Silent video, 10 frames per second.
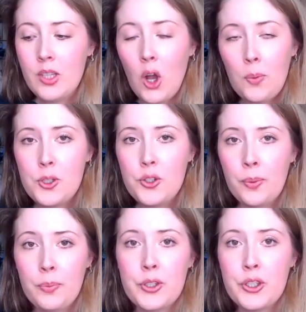Option
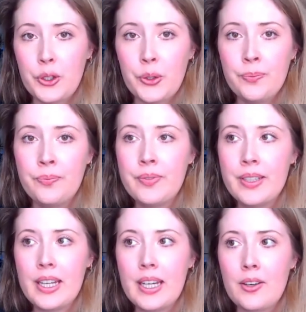number 2,
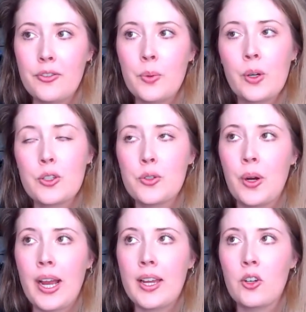if you want to
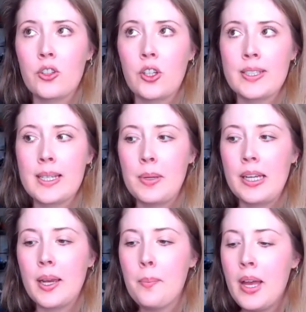try a non-toxic
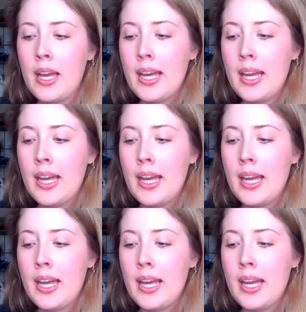medium,